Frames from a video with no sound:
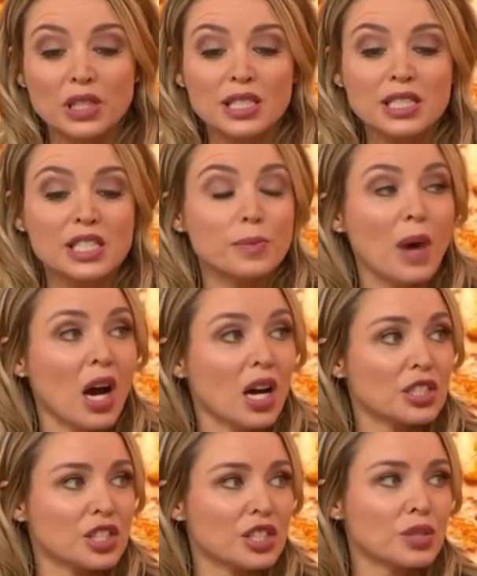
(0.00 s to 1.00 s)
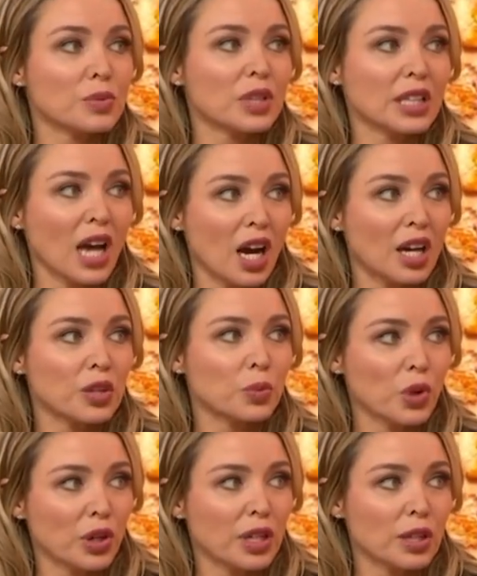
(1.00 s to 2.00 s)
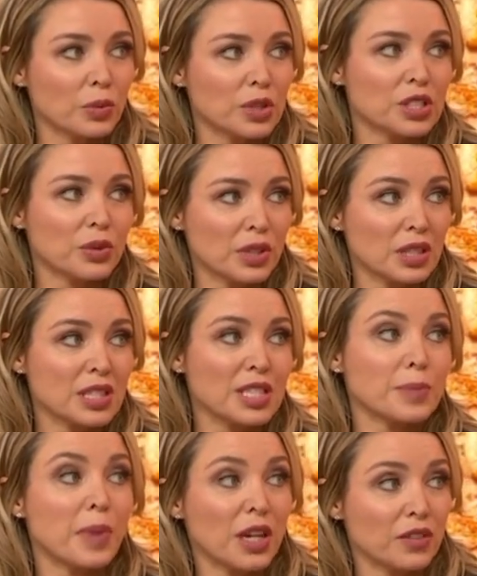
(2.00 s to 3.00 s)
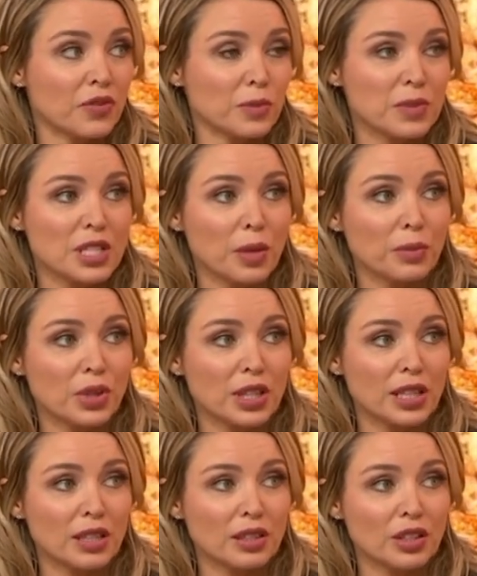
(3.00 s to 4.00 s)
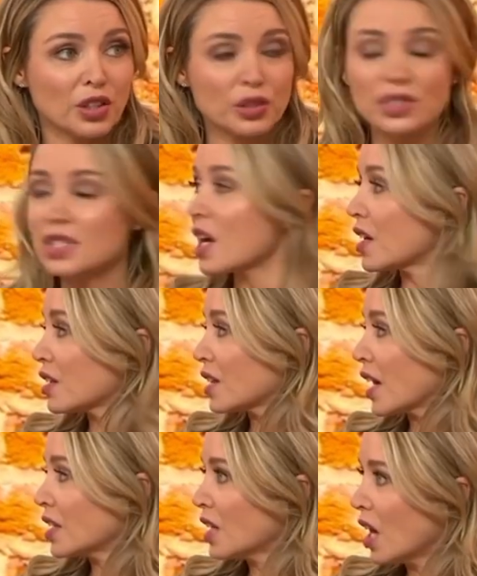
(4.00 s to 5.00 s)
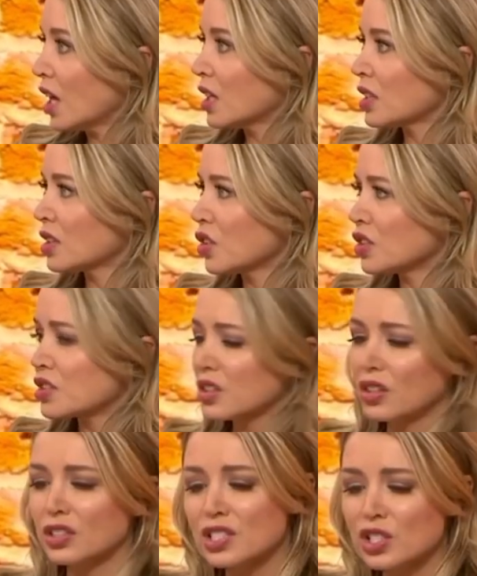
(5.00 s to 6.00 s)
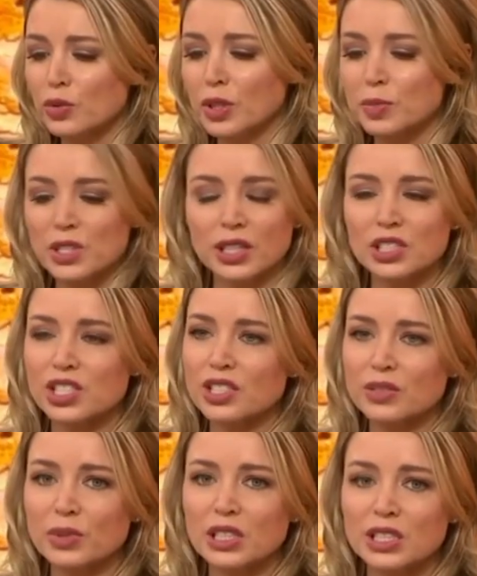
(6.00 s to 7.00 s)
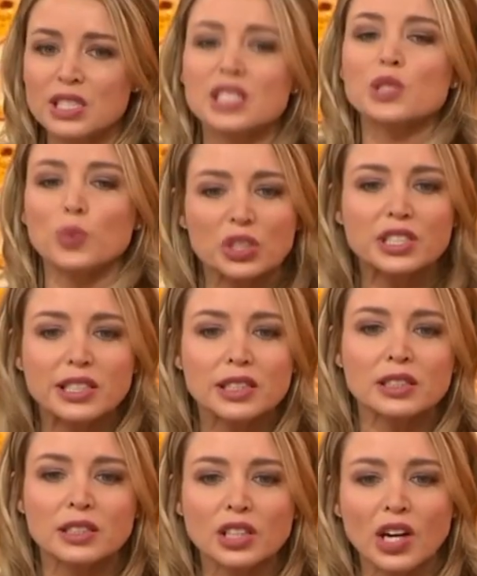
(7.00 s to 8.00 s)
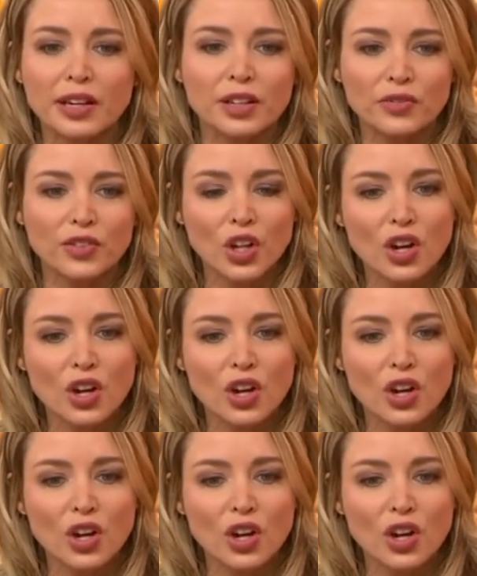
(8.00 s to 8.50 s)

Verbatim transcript: She said, "I hope Julian resolved things with her before she passed away. I'm not in touch with Julian now. I'd like to be, but I know we're never going to be friends."